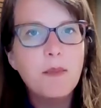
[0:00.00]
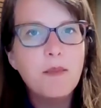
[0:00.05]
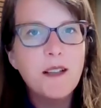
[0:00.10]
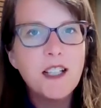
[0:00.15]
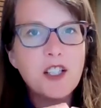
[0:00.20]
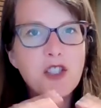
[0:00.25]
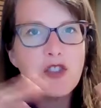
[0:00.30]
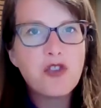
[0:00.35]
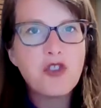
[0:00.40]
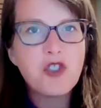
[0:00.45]

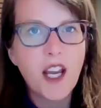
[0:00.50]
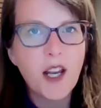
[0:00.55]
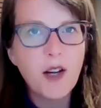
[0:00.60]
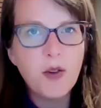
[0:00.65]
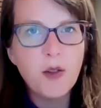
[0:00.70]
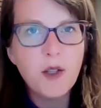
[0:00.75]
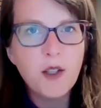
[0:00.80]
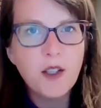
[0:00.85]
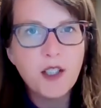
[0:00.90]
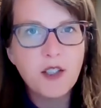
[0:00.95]
In
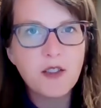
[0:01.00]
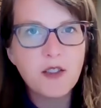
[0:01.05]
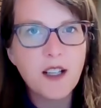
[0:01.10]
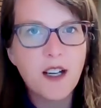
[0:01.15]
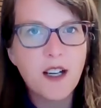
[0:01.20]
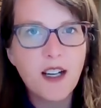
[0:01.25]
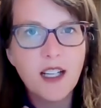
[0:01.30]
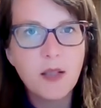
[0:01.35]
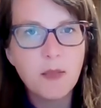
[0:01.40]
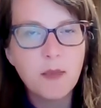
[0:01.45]
general, your
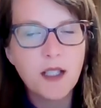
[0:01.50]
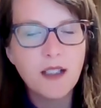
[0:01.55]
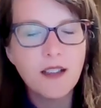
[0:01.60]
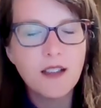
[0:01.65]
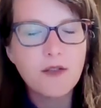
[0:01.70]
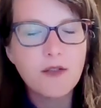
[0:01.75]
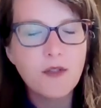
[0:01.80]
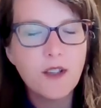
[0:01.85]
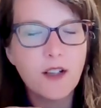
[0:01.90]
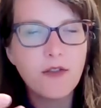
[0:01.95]
document
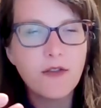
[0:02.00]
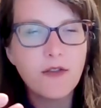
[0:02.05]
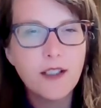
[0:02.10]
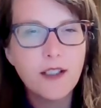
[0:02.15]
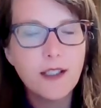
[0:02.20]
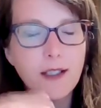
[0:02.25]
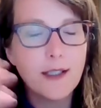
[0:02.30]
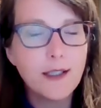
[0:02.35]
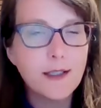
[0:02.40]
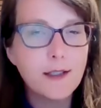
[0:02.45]
is
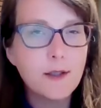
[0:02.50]
roughly